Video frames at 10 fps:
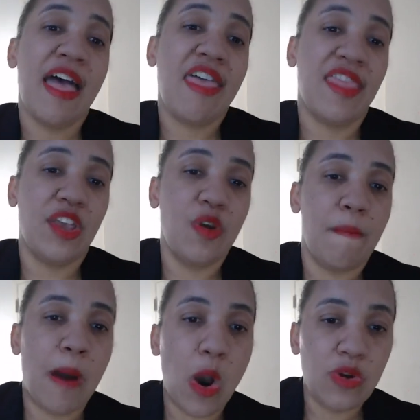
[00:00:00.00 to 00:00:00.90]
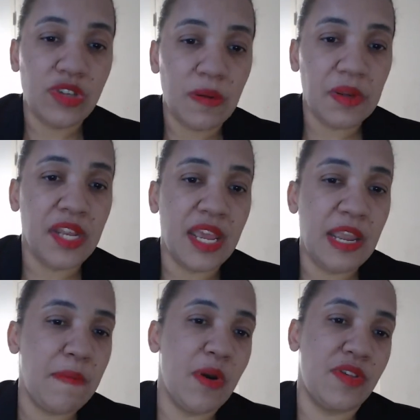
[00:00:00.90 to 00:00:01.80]
that you post every
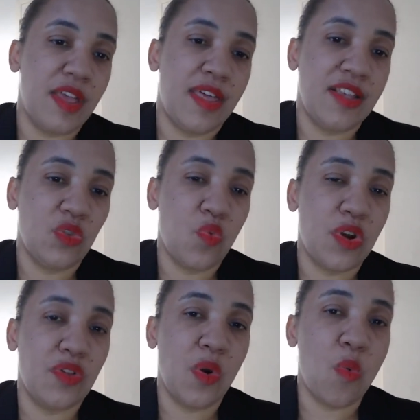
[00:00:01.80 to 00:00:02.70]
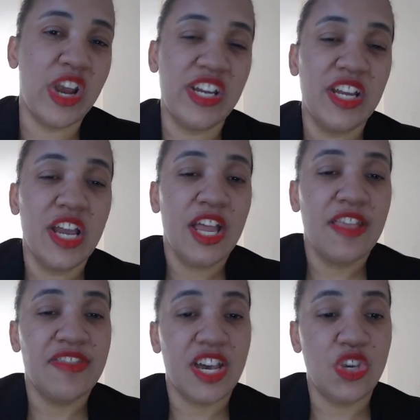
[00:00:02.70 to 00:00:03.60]
day because that's one of the way
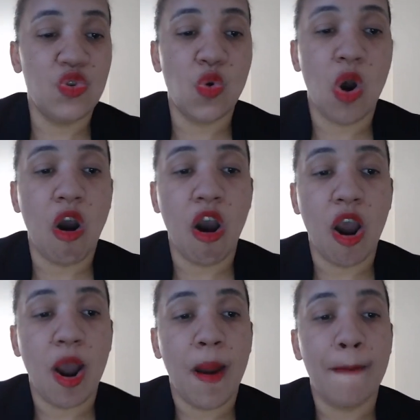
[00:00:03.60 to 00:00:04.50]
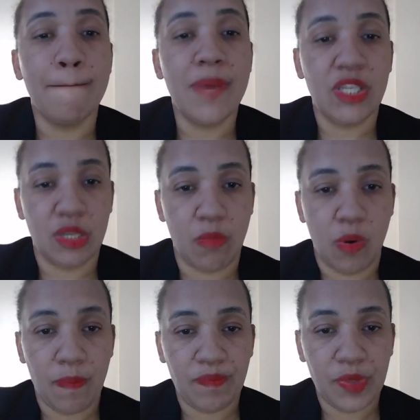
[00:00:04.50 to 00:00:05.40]
that you are
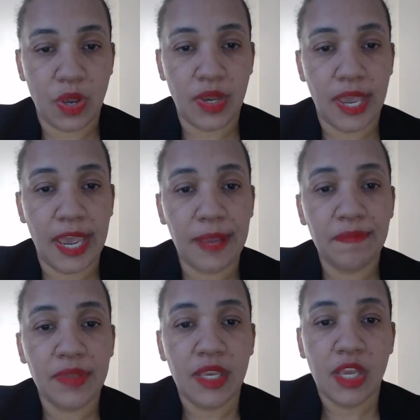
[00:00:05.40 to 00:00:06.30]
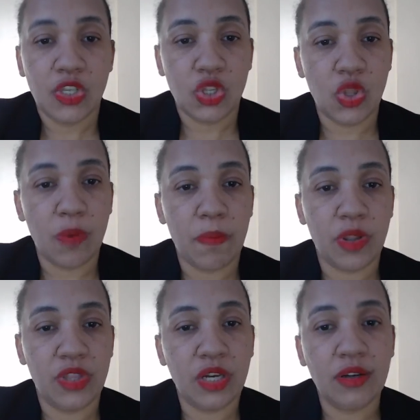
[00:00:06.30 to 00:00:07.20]
visible. Okay, so
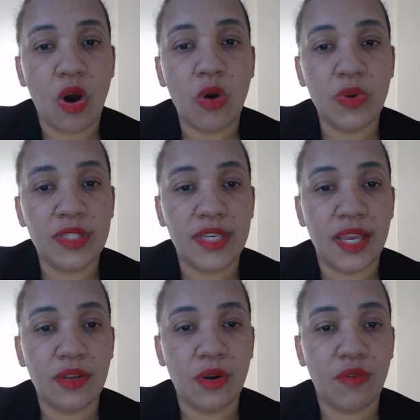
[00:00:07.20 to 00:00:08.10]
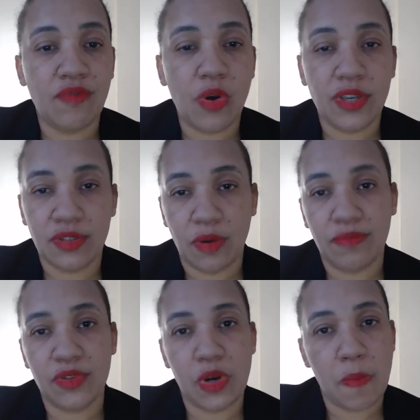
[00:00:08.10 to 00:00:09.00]
don't always get focus
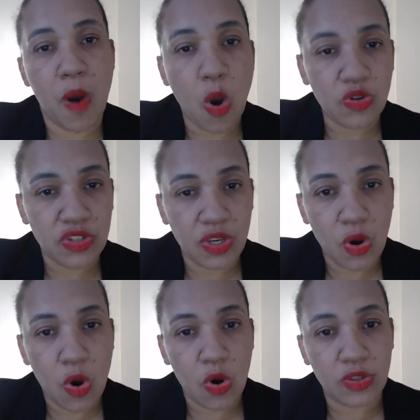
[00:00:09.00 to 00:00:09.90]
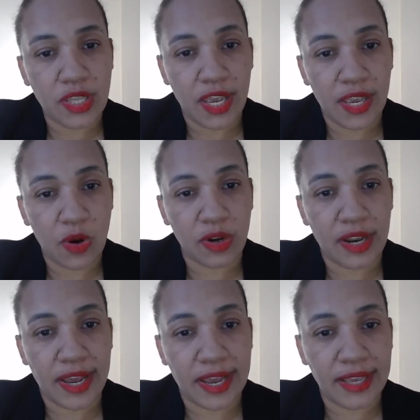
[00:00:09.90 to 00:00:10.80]
on posting all day or
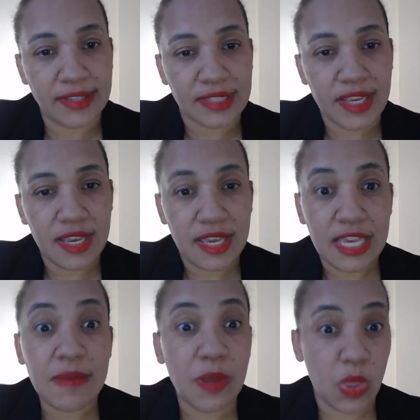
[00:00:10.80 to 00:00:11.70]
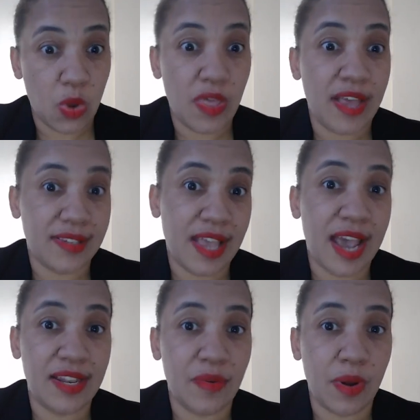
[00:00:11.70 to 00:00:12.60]
night, even though that's
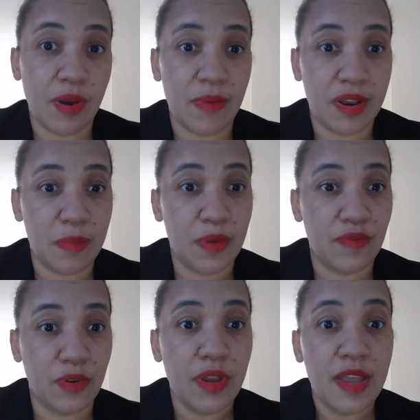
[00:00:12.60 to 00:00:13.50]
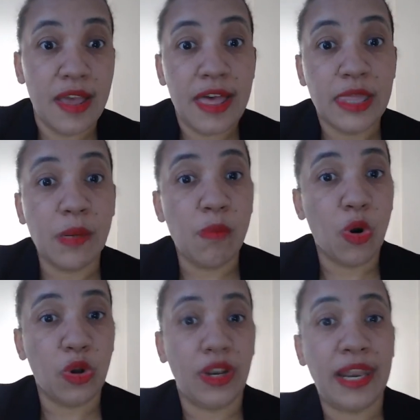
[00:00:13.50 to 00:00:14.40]
highly recommendable. If you the
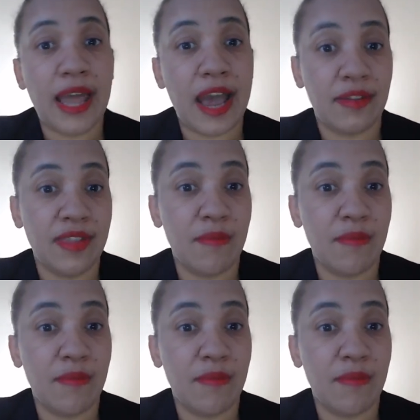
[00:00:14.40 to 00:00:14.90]
more live